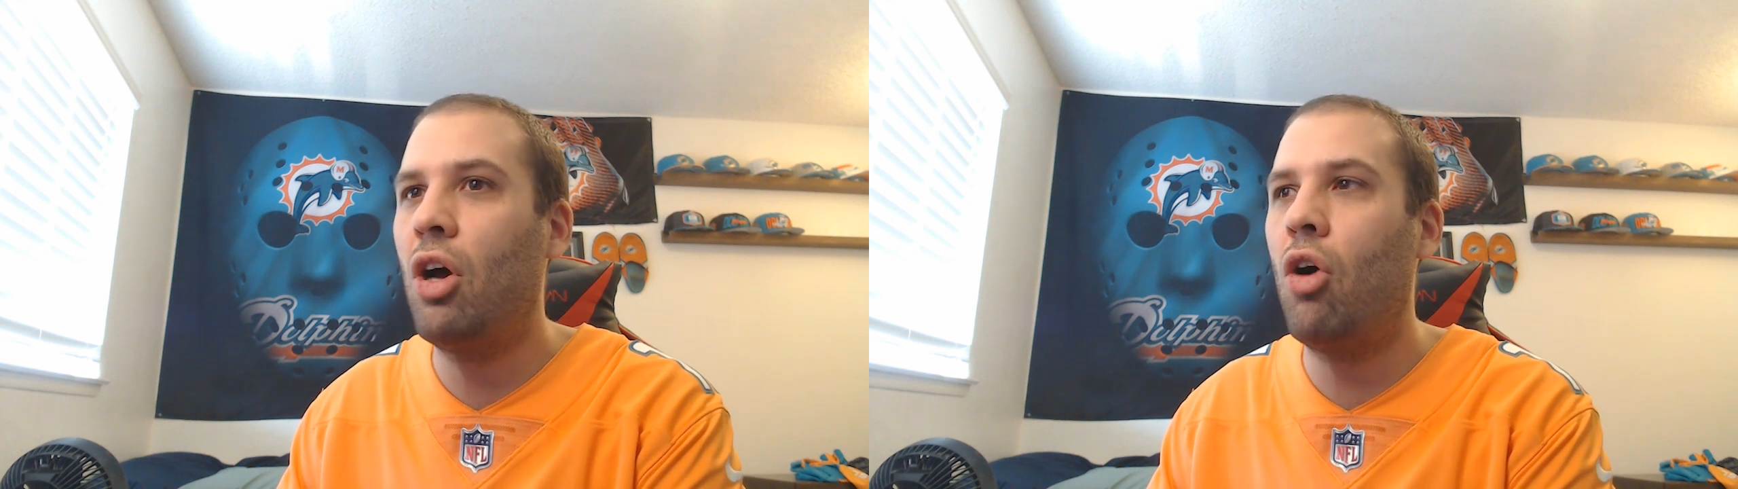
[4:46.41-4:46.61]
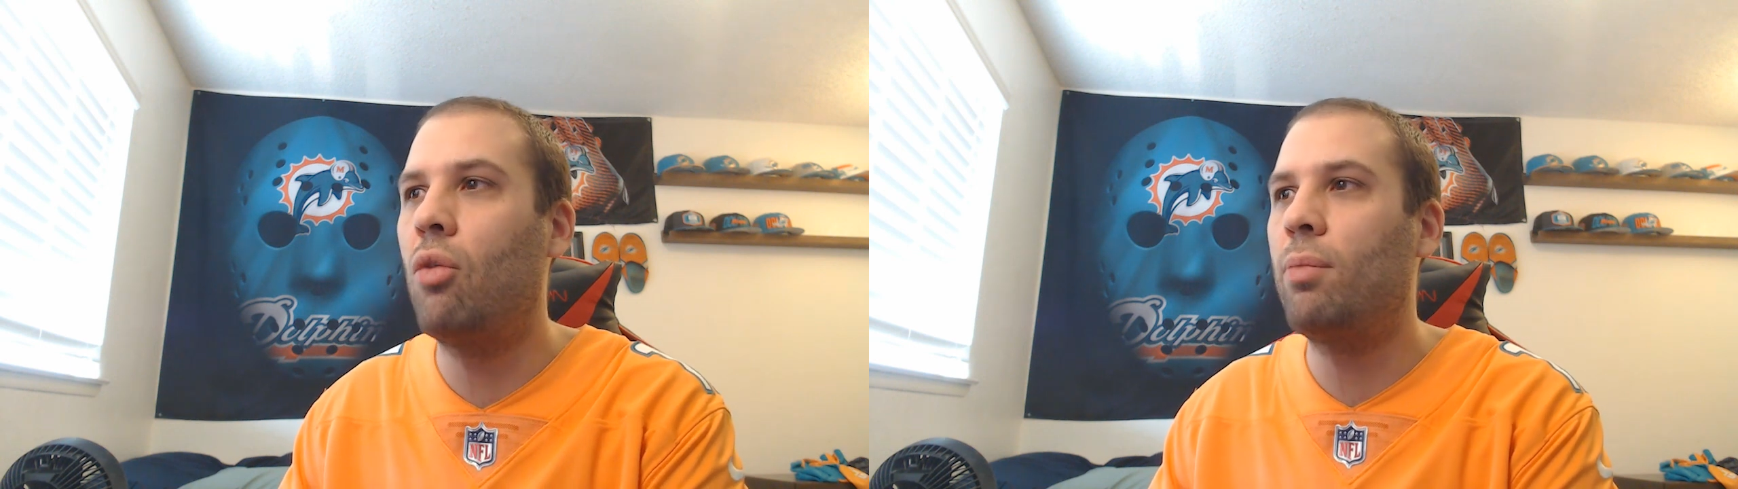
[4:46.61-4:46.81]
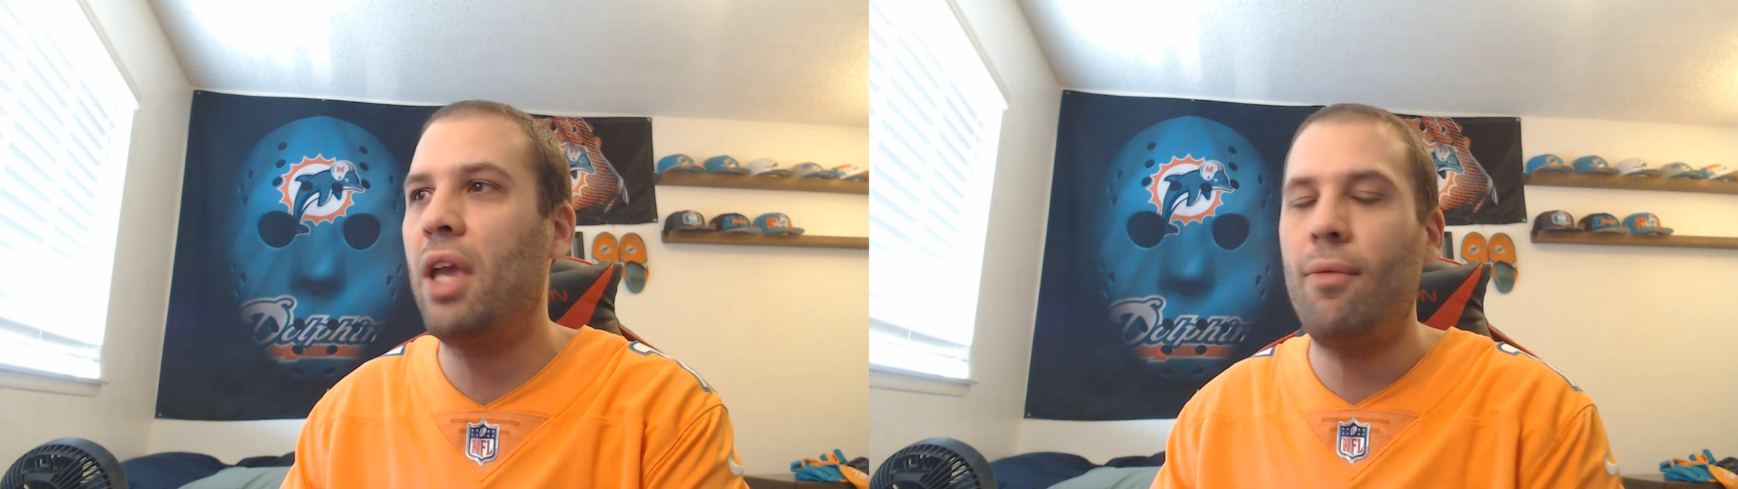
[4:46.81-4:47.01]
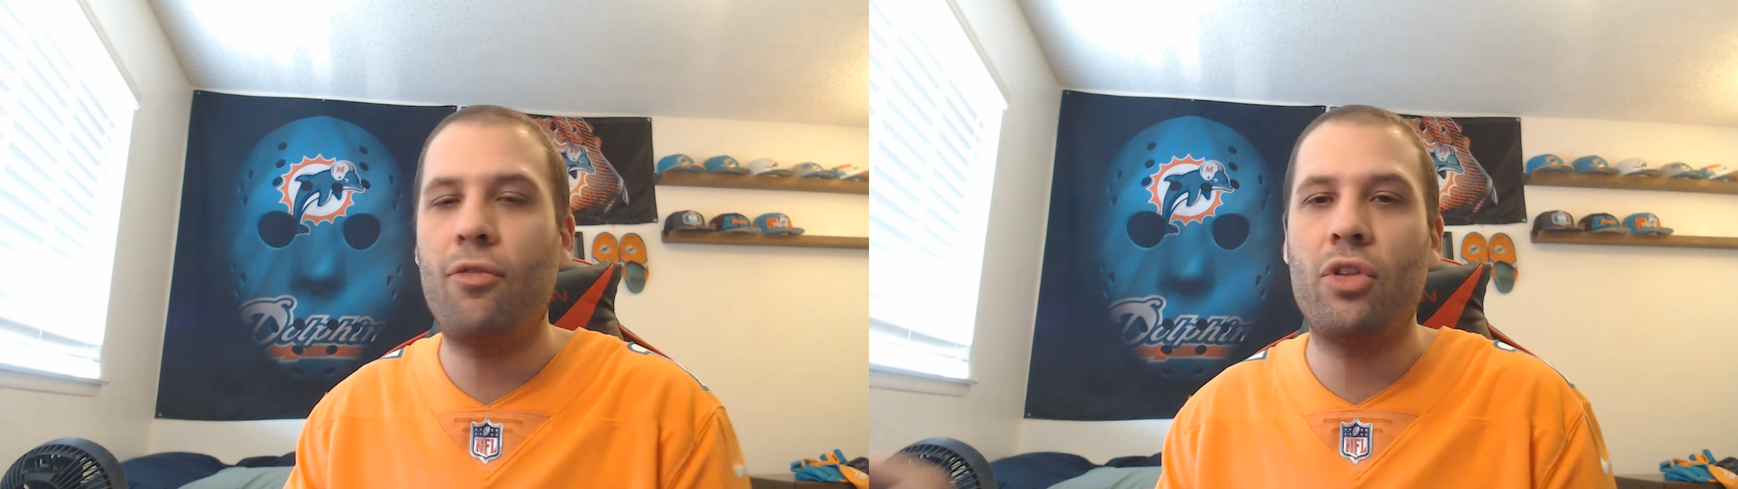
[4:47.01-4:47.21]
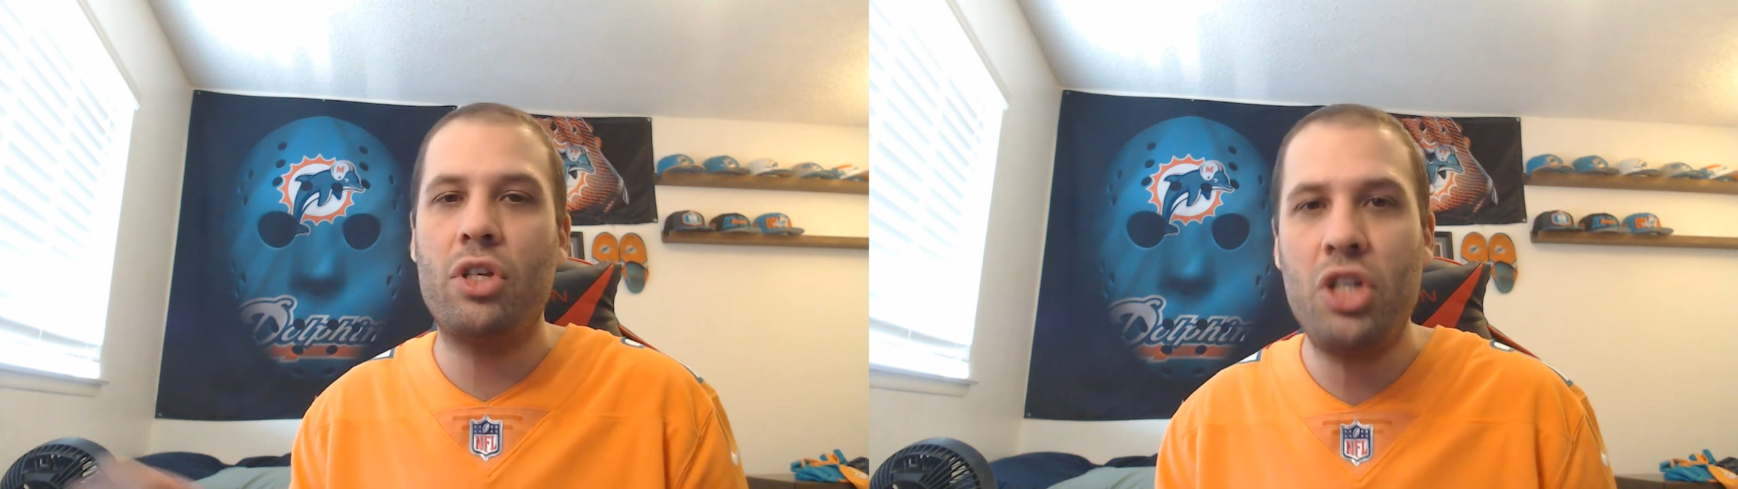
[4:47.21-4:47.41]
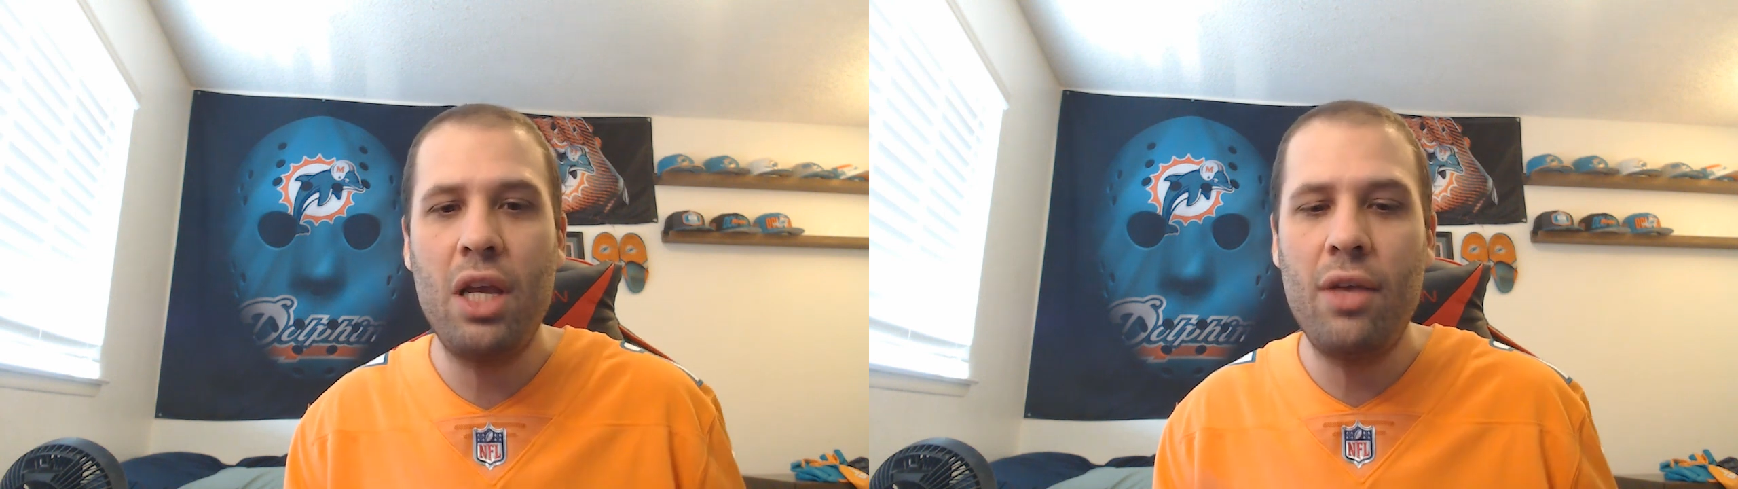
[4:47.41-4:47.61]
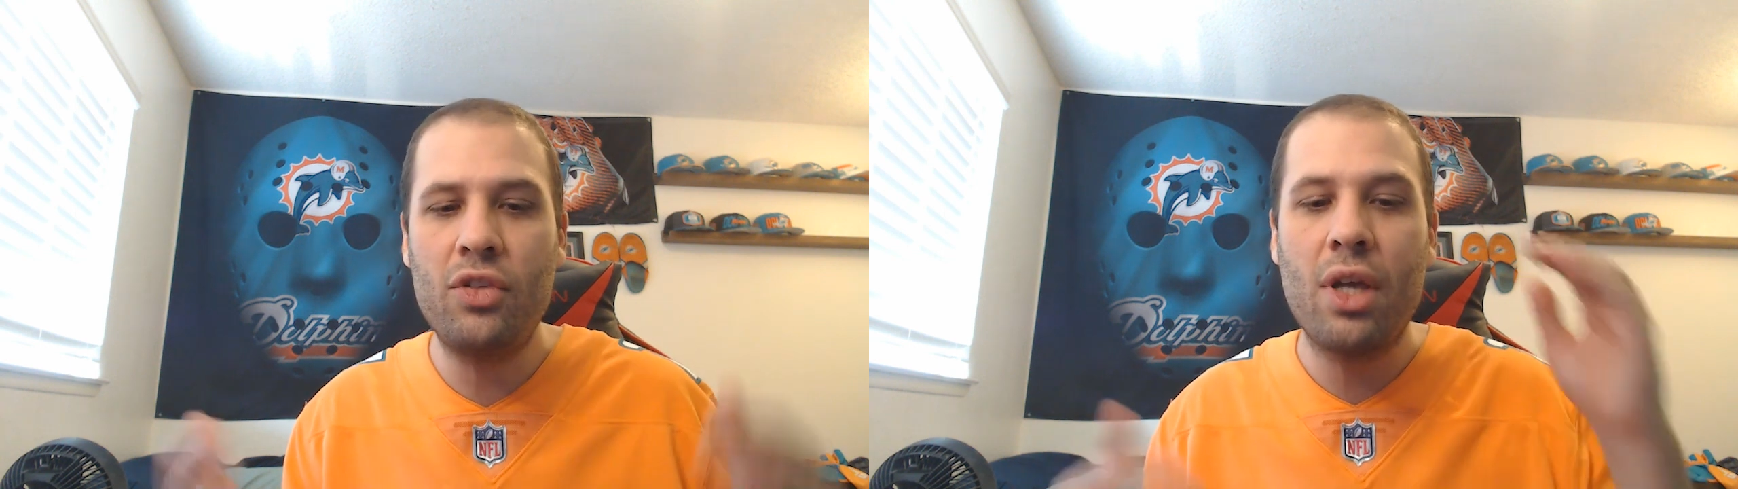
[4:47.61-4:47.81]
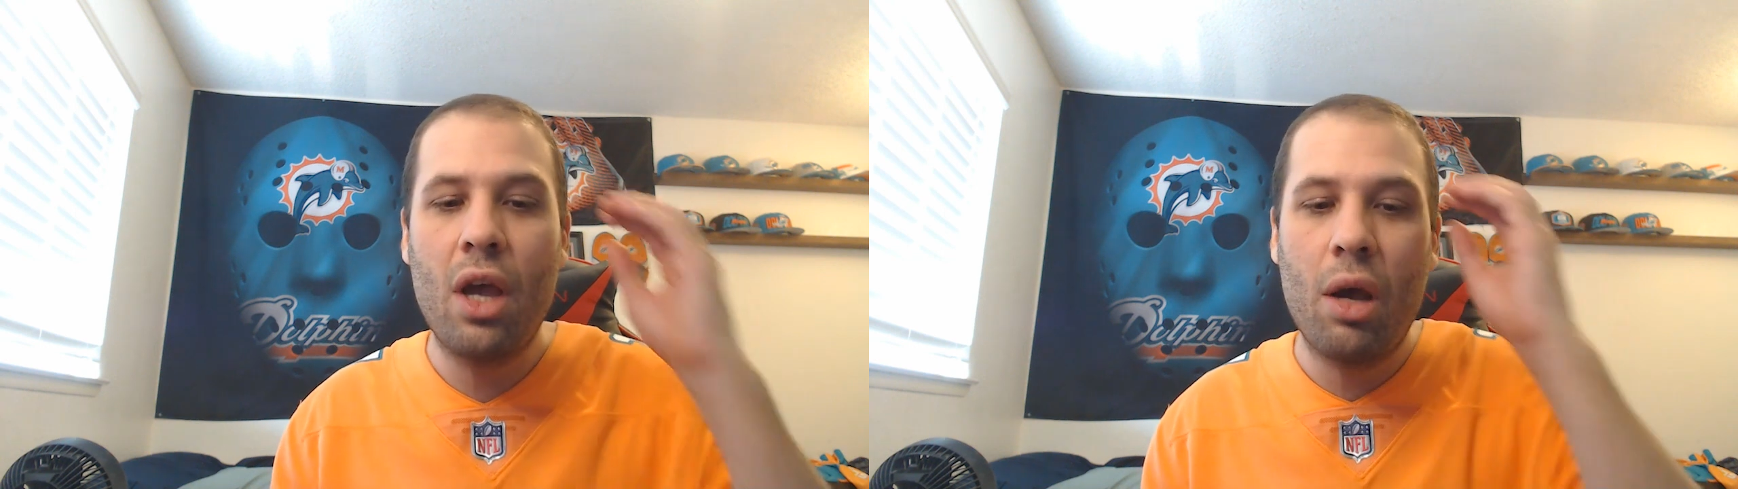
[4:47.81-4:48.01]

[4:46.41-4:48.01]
home game for the Chiefs,